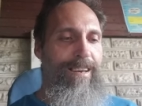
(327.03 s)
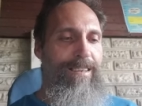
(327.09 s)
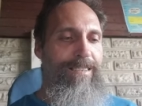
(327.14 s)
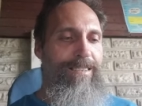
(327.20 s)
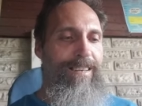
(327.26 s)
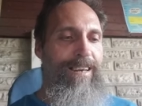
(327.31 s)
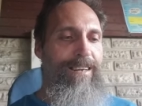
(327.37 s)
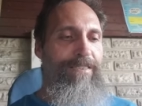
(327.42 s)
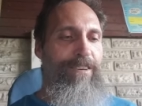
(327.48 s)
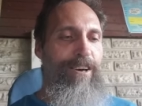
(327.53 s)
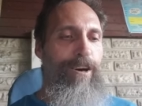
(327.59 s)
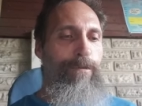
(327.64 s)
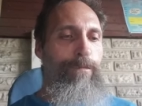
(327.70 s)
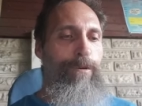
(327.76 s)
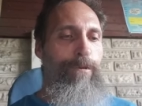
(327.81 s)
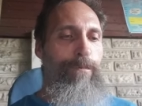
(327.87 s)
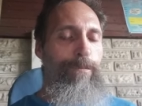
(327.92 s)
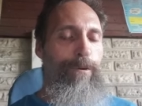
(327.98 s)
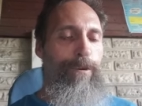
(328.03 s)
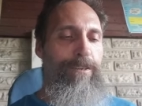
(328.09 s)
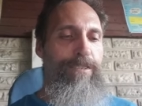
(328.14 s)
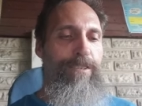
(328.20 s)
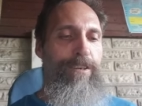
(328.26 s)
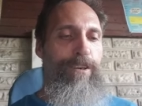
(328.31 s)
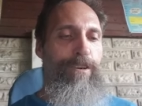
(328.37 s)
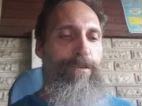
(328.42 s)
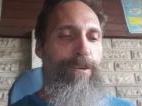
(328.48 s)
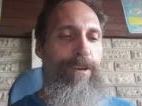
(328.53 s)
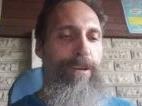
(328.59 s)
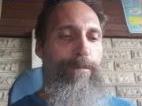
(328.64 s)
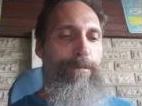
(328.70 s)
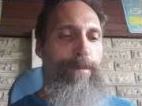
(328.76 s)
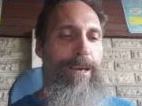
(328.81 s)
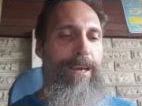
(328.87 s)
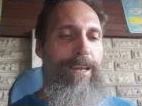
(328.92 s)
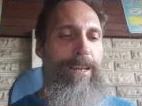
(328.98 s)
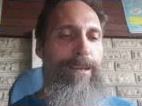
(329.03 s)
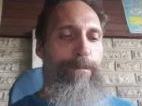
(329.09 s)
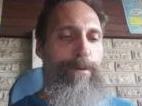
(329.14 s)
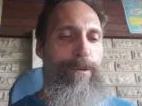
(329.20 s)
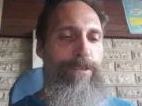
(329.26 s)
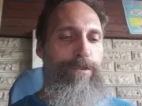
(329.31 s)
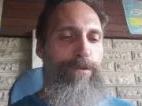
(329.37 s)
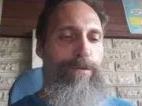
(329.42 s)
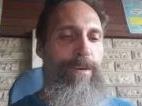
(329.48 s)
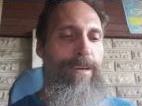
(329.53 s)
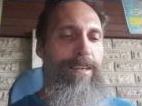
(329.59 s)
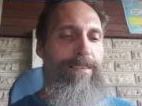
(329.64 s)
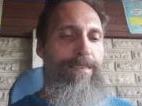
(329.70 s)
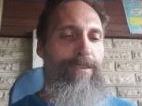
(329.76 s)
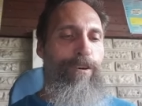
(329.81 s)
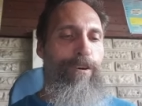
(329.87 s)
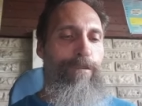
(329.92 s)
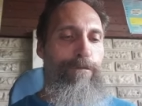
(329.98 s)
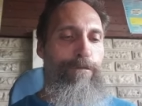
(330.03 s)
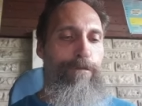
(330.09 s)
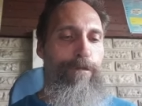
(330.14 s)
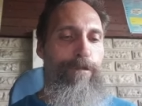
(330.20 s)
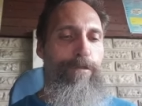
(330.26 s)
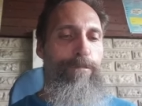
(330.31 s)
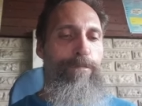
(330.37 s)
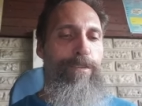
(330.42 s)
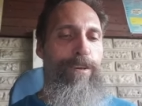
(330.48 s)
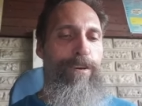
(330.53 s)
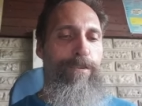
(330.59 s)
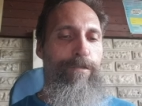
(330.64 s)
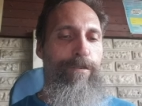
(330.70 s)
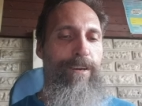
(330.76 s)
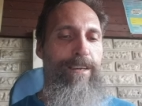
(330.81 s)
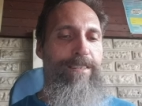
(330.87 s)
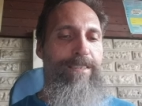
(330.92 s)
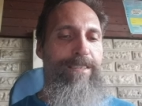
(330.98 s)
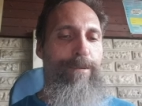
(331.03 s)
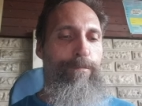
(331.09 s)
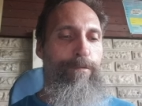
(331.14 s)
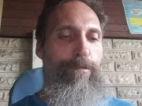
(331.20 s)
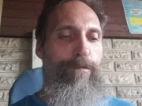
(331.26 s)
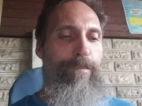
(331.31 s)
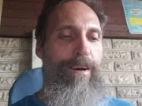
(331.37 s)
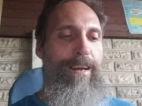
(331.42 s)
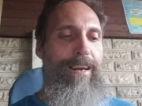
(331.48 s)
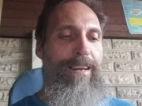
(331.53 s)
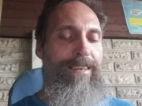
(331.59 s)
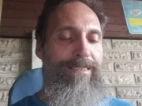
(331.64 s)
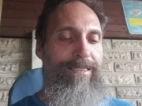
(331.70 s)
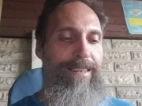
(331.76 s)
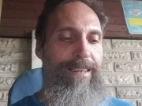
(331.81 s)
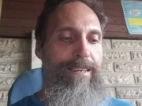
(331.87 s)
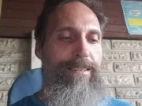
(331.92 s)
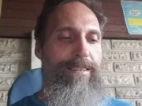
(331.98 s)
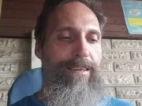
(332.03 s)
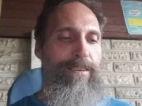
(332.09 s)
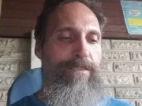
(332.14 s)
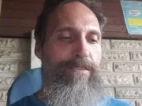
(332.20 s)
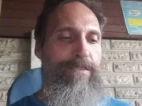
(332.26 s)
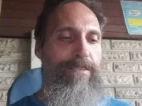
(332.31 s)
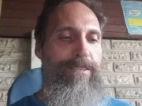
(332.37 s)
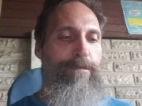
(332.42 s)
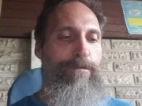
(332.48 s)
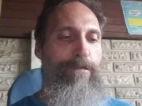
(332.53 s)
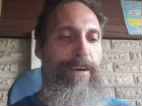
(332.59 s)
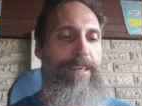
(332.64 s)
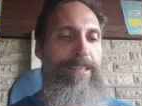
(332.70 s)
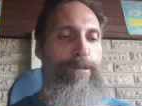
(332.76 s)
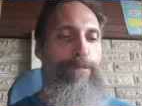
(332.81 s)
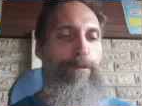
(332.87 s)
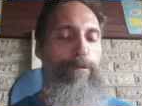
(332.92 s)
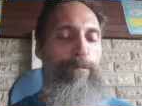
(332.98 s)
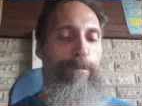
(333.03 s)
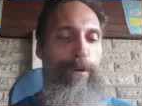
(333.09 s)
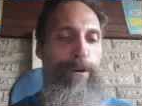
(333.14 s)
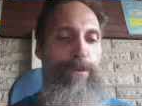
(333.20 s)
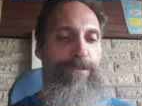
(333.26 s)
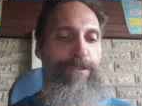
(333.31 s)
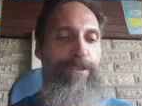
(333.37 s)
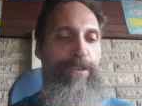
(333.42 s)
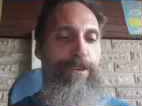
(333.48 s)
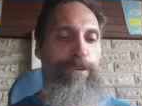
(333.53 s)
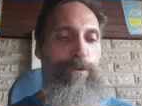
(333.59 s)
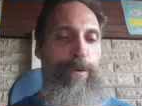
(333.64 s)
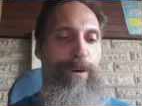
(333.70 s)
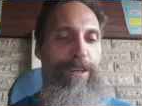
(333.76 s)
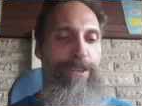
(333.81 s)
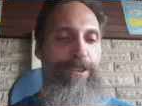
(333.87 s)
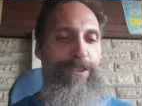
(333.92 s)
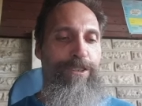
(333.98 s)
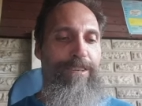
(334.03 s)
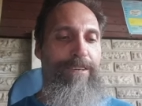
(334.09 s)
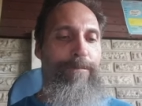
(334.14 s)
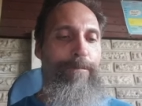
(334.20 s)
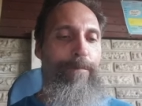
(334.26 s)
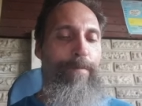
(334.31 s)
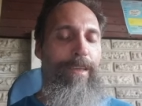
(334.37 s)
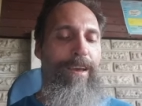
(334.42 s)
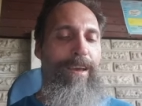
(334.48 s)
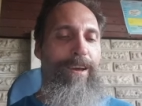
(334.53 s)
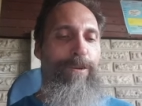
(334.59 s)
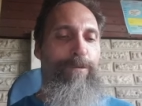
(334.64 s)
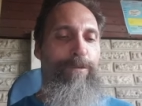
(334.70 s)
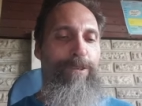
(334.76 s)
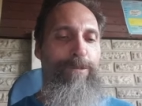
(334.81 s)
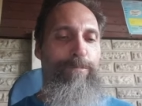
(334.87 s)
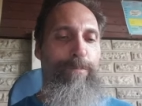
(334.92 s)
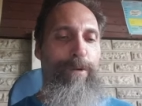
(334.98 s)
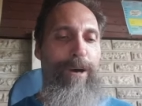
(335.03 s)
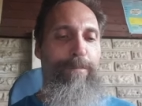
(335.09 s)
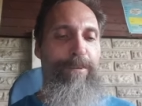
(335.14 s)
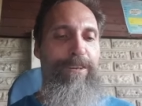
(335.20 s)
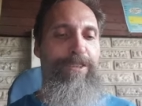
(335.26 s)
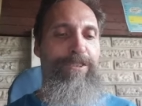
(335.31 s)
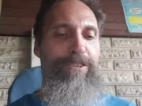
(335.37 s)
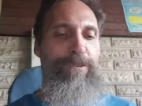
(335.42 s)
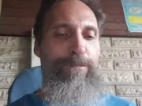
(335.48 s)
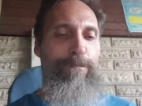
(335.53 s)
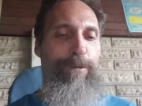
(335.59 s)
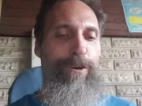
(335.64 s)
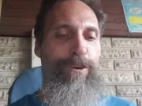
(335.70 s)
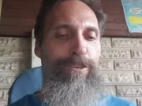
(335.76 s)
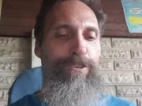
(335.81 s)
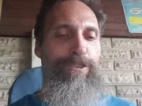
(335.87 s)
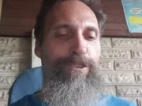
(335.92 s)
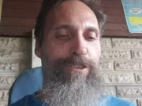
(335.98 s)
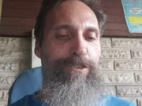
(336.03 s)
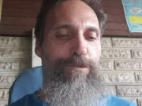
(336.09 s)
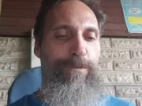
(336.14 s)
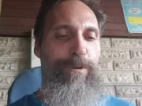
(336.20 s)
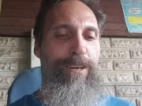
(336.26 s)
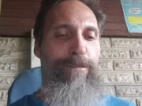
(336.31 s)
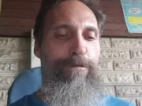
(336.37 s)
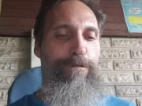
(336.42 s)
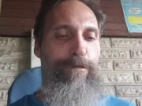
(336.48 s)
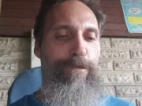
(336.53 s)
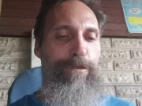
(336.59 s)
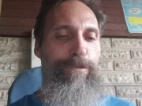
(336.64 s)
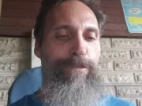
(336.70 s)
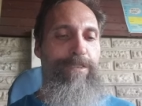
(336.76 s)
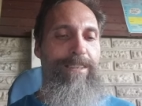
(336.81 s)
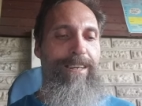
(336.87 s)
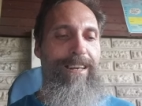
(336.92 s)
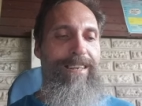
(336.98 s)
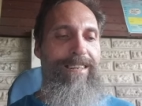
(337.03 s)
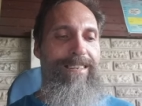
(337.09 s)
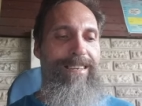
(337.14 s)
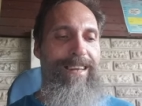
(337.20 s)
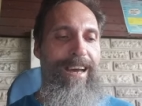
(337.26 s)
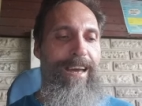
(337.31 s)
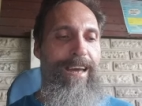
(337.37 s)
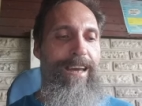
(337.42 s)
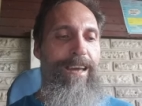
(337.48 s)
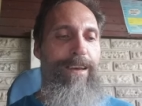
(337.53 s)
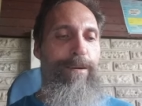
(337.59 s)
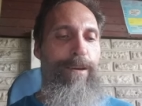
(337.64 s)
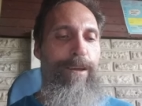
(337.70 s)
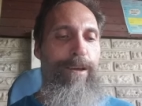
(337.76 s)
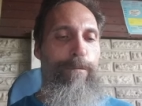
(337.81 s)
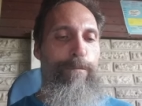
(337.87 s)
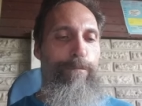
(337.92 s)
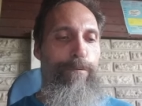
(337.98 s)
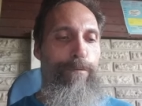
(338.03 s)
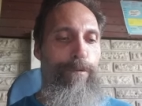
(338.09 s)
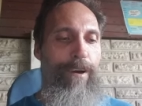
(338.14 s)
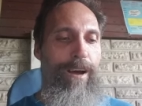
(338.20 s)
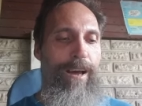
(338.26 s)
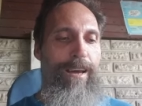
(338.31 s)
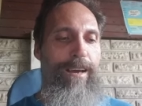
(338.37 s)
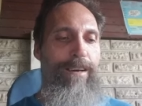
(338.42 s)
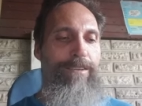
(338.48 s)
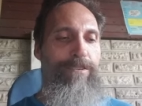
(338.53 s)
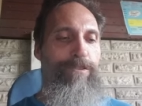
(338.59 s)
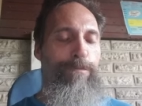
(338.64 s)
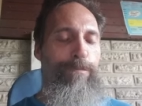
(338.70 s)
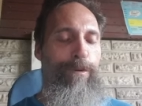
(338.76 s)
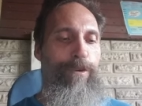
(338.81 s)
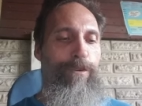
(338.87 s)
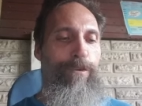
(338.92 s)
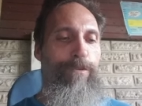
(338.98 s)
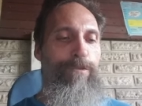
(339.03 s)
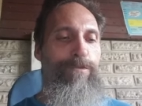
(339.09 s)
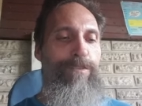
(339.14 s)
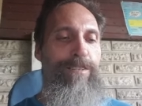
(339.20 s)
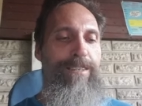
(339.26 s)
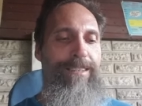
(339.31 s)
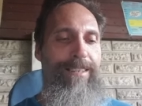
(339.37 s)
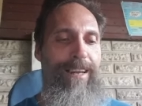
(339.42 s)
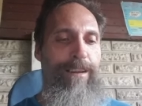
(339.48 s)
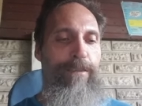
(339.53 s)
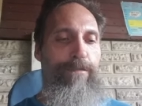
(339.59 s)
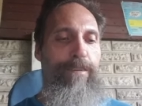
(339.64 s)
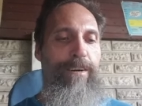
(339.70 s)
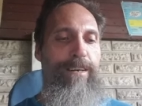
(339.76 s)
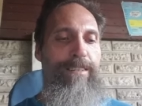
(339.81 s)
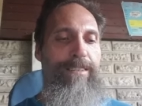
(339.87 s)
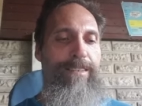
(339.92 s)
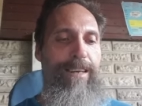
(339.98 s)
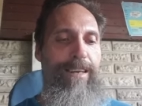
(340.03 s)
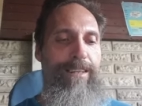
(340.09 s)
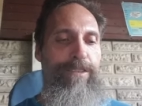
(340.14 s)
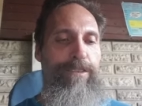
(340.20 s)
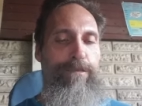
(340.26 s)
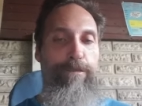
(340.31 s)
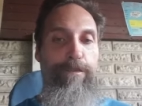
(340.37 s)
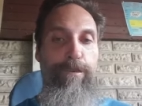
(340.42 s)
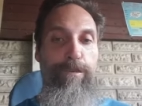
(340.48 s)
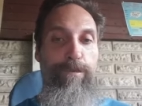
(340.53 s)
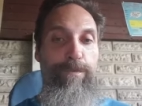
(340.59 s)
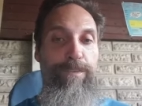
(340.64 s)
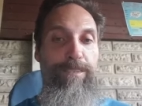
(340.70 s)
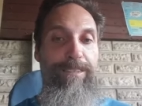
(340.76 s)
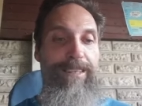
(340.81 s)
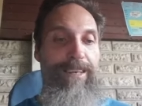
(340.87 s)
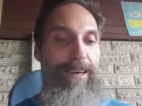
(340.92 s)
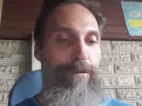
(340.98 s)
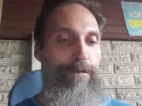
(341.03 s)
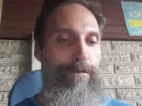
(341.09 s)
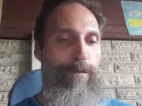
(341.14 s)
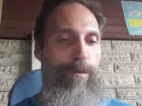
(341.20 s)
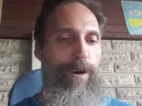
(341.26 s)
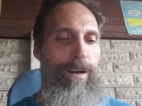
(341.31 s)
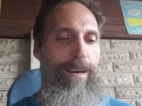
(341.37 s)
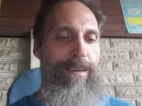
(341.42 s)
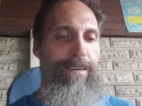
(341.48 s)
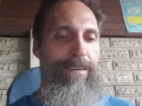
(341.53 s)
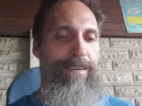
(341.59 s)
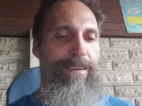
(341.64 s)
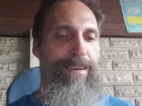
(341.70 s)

St. Omer prosecutor Mehdi Benbouzid confirmed the arrest and provided details. The Facebook post in question was published on March the 21st, a day prior to Macron's televised interview with TF1,